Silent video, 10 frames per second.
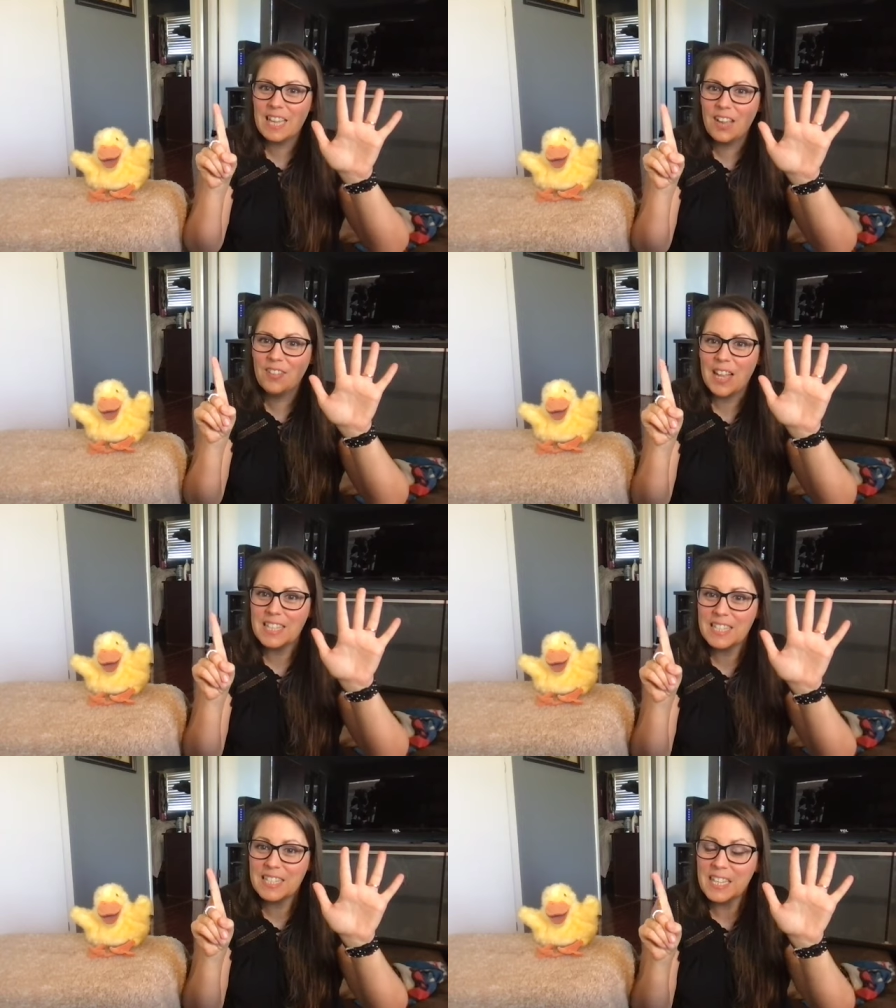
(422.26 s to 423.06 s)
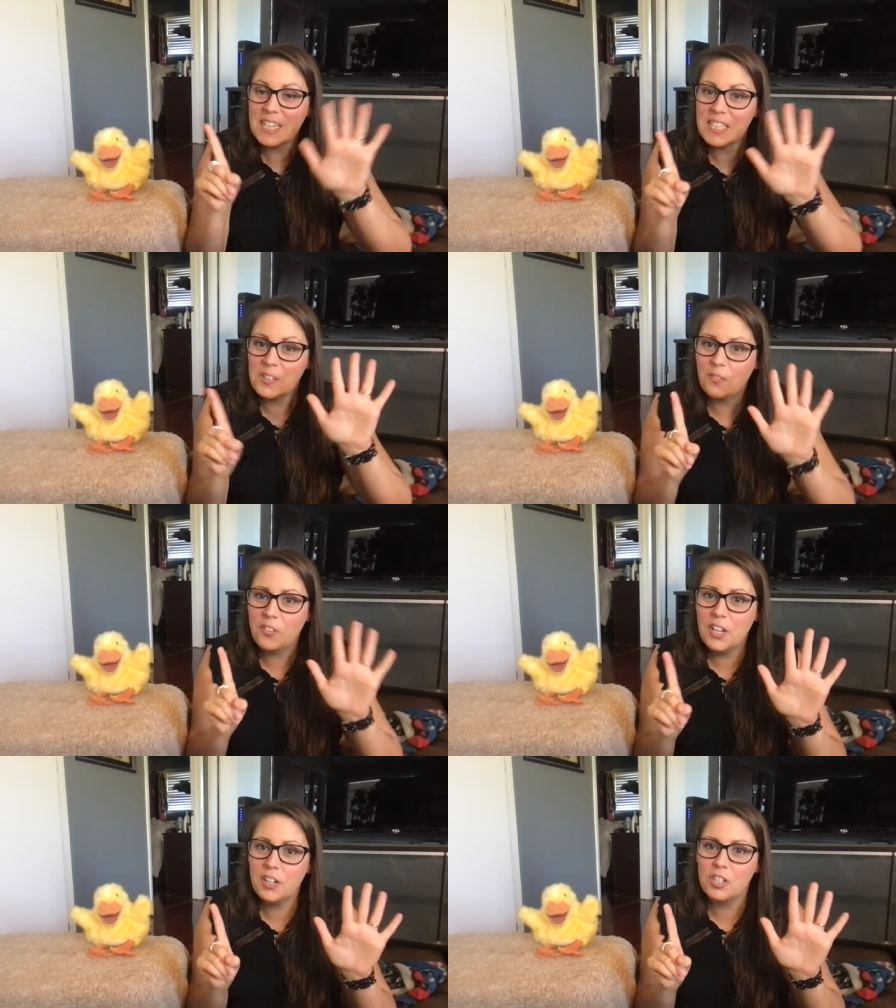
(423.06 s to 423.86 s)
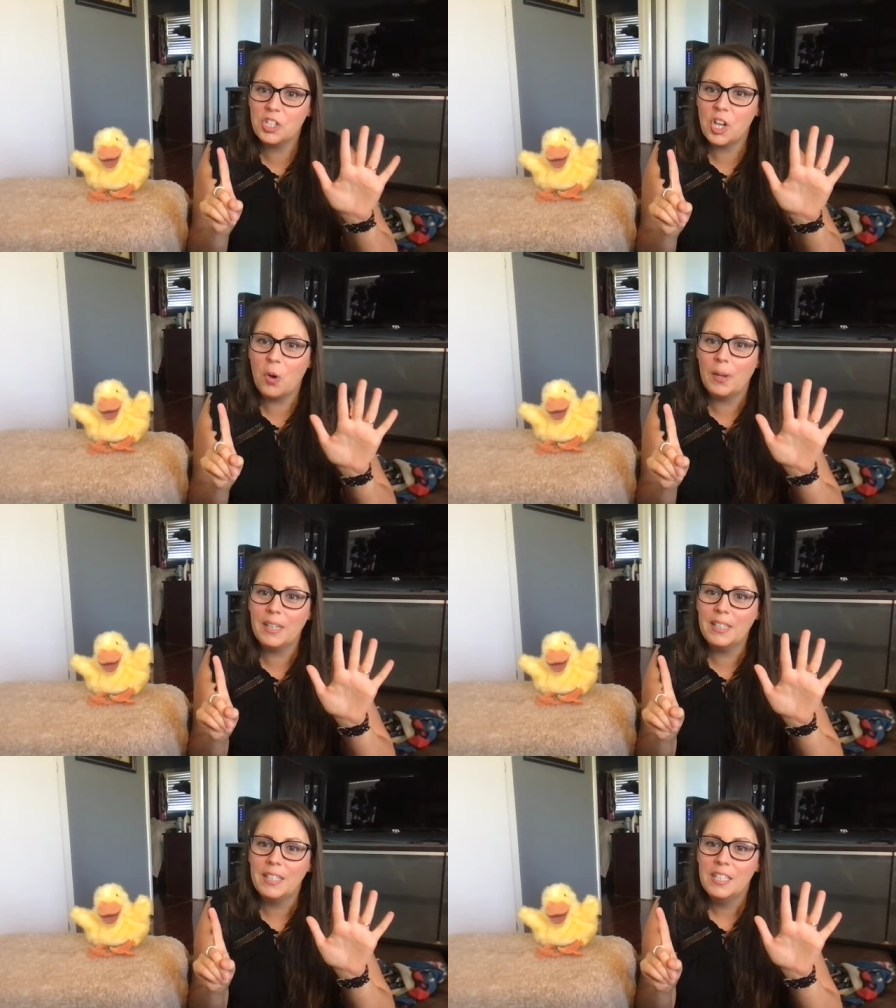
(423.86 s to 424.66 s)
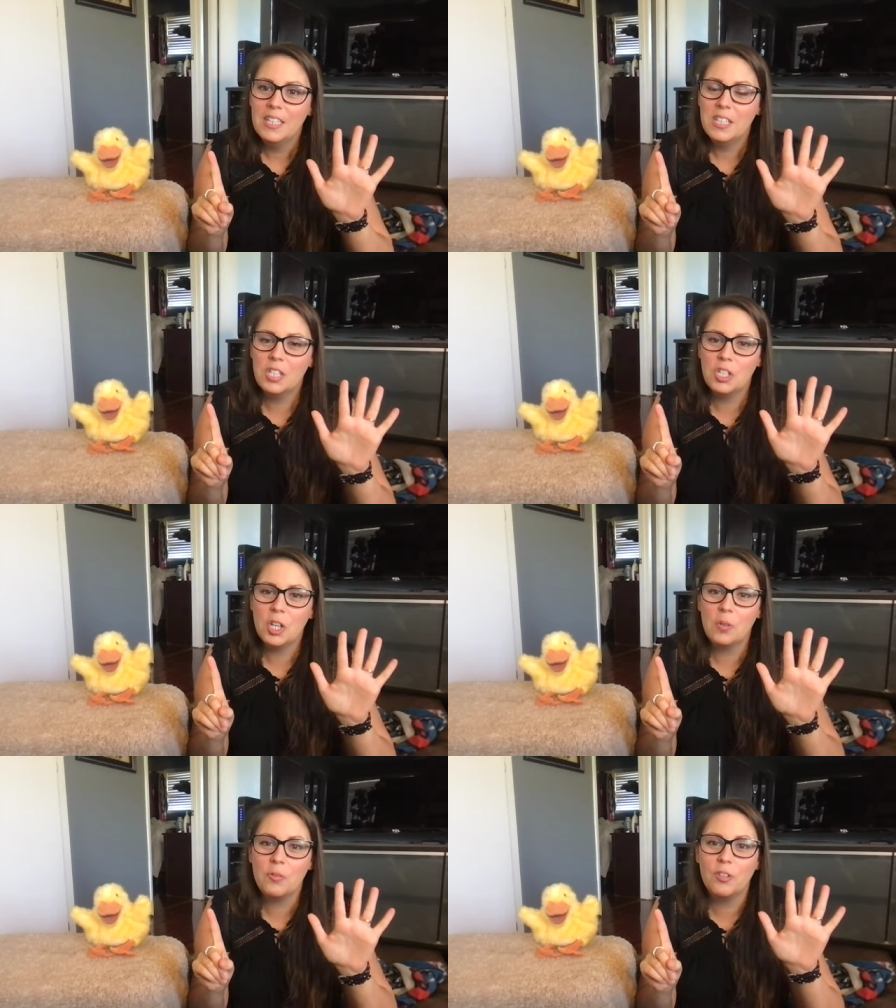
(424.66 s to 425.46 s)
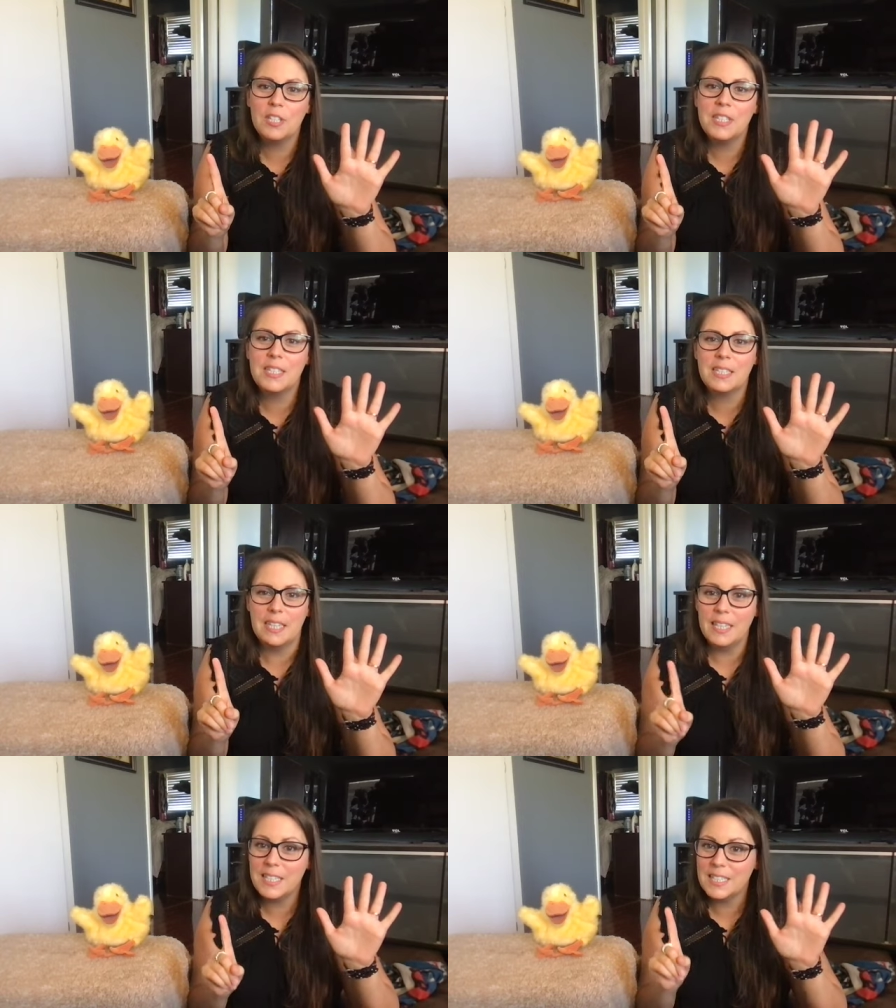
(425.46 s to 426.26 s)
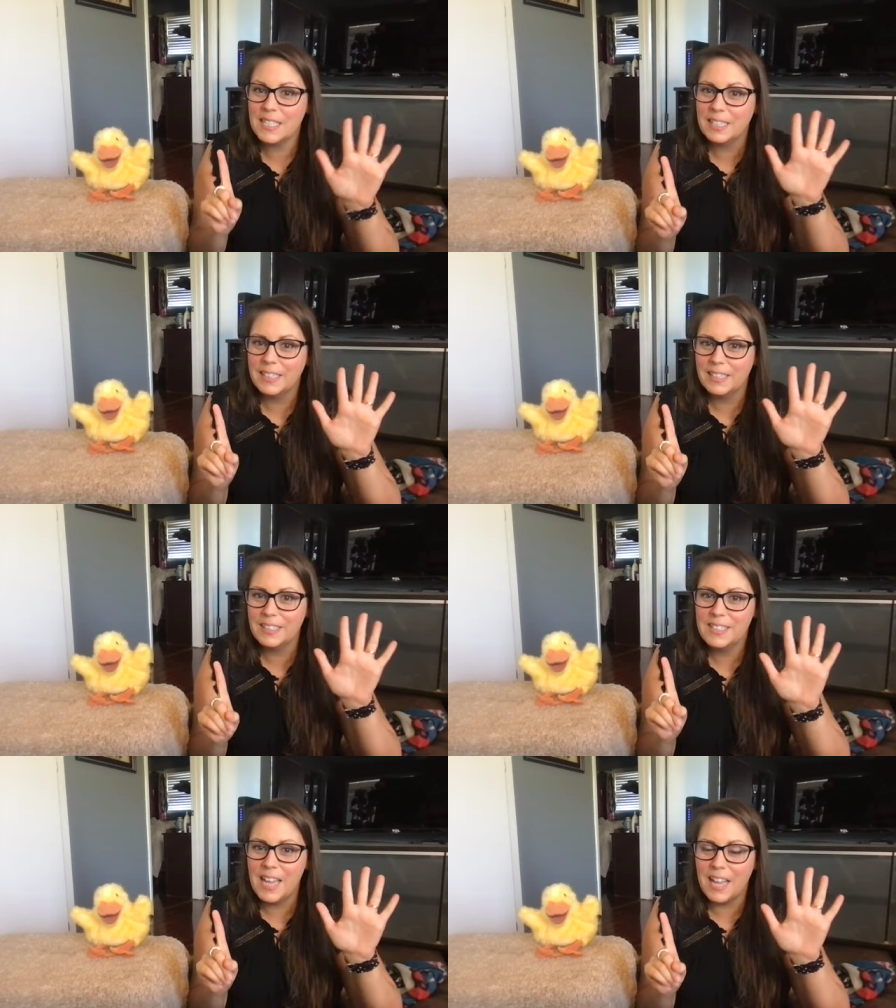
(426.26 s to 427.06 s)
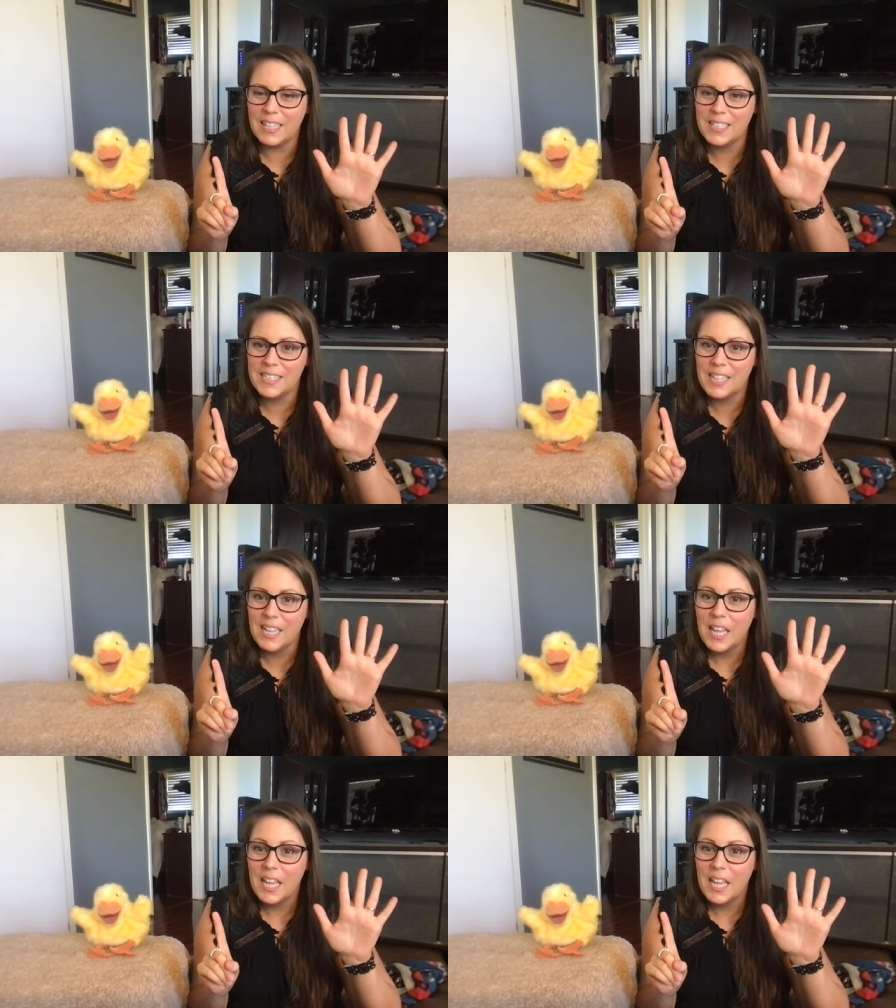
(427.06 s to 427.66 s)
I've got six fingers showing to show for six little ducks.